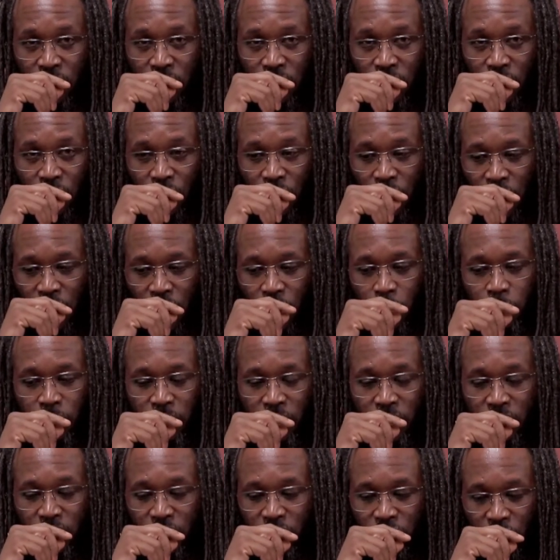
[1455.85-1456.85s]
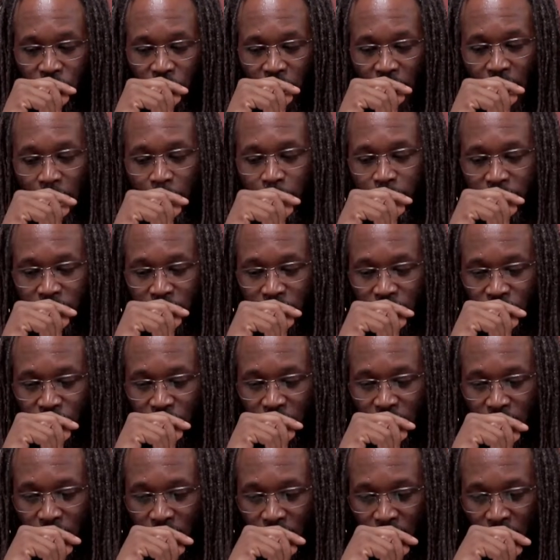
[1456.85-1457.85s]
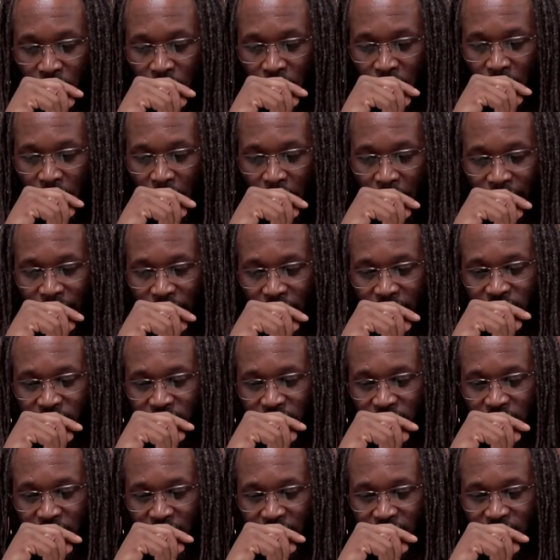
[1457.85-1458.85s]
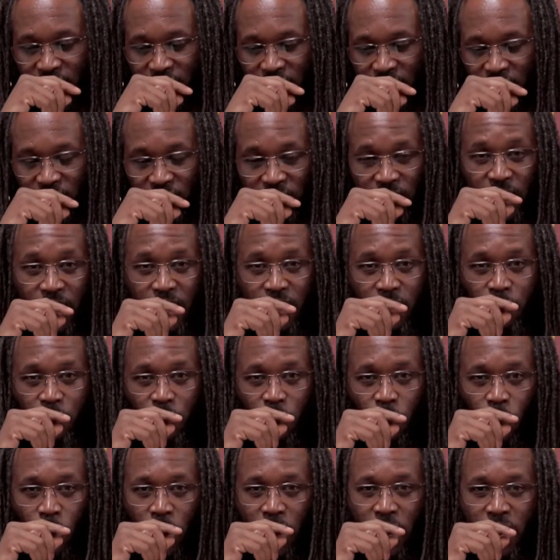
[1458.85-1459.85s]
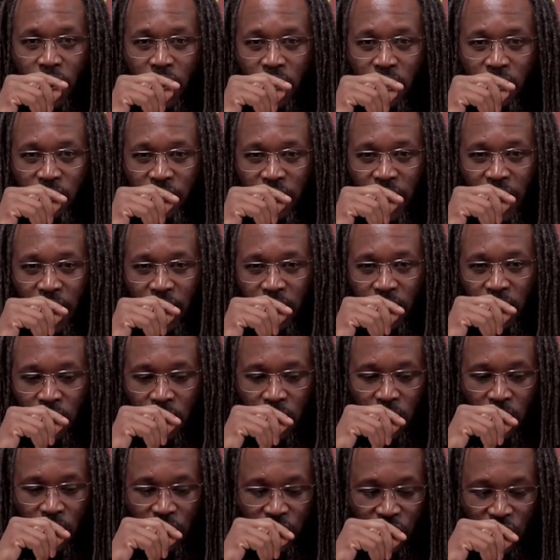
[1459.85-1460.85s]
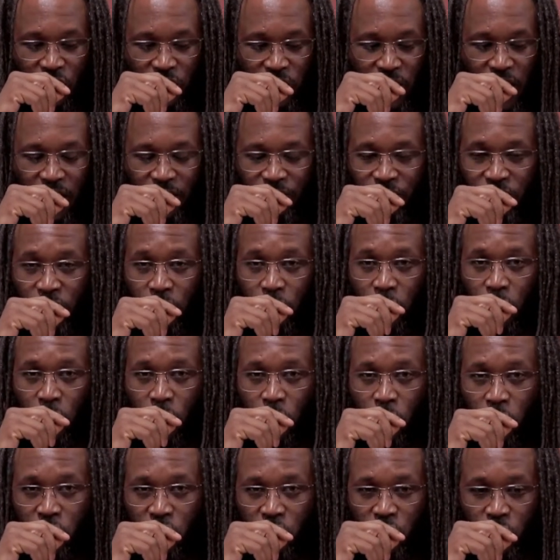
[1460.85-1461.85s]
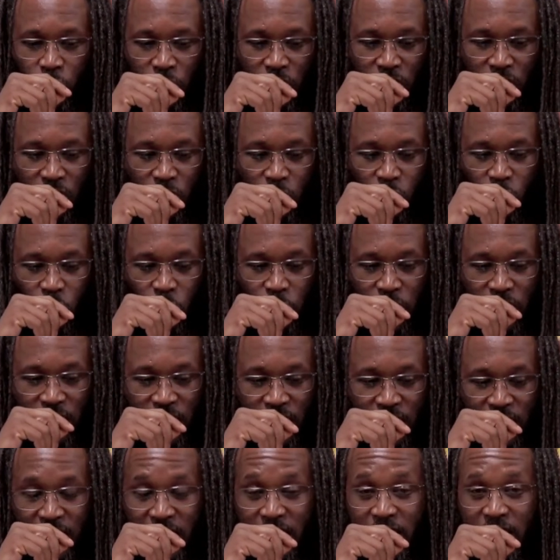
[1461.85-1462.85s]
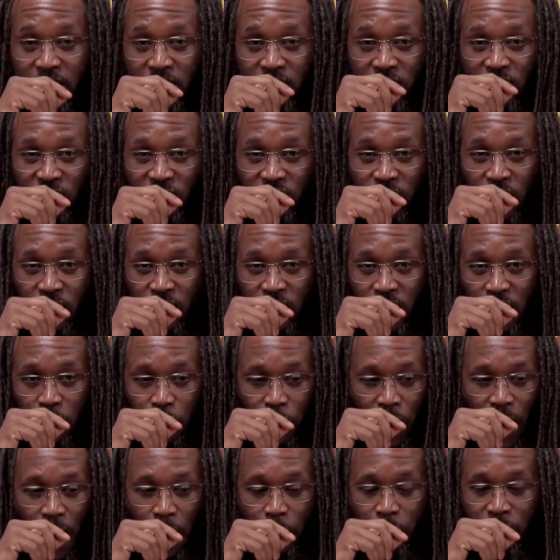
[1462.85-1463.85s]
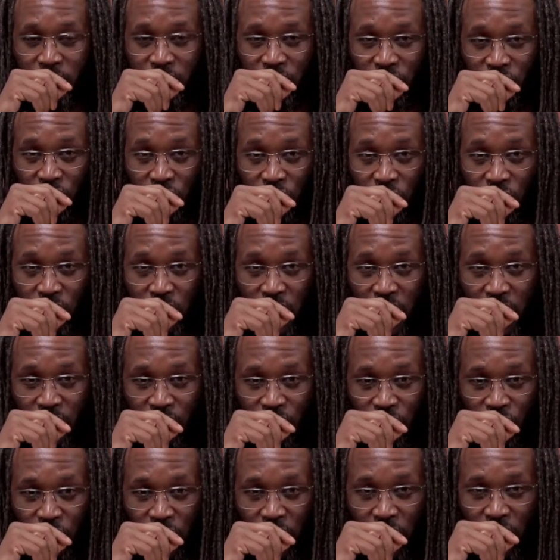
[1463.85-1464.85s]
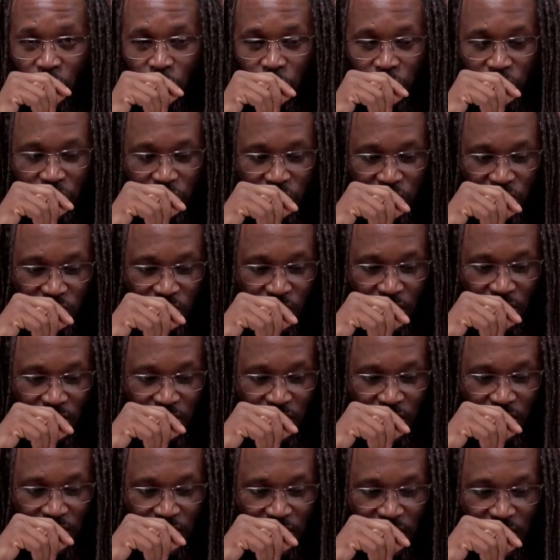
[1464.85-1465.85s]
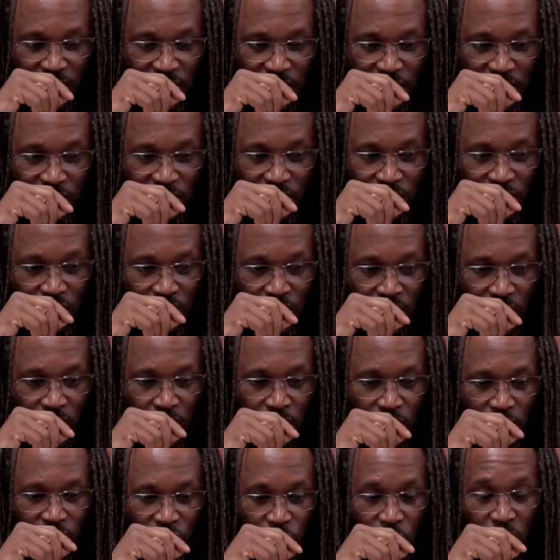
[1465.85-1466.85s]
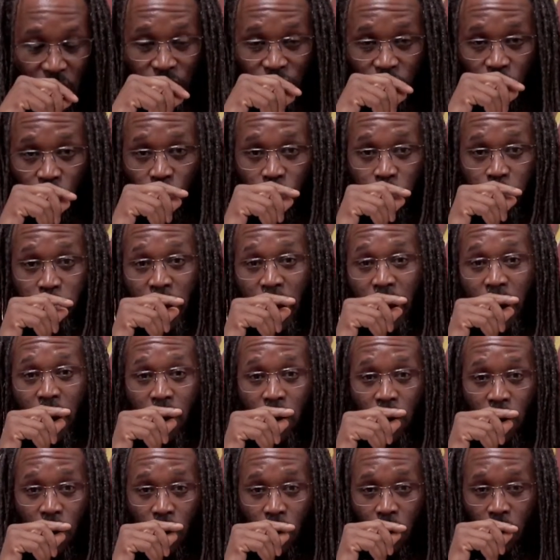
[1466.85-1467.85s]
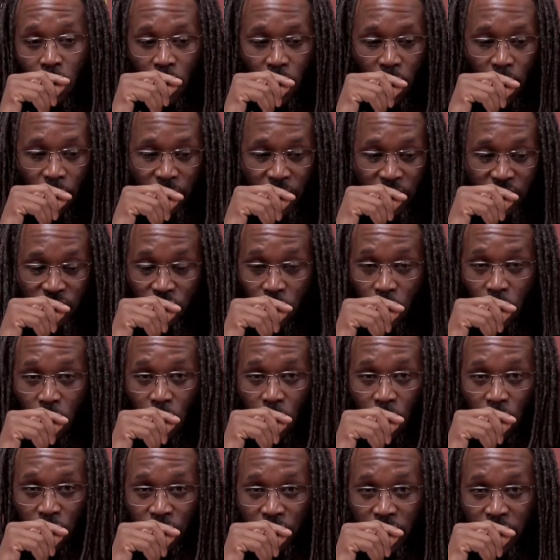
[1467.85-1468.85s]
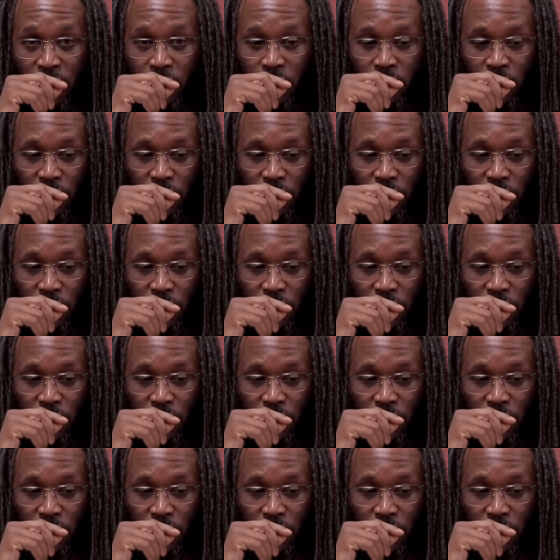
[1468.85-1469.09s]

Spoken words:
you're helpless, you're hapless, right? And that's the same way that your life goes when needs suddenly pop into your life, right? Where you suddenly you have a repair on this car that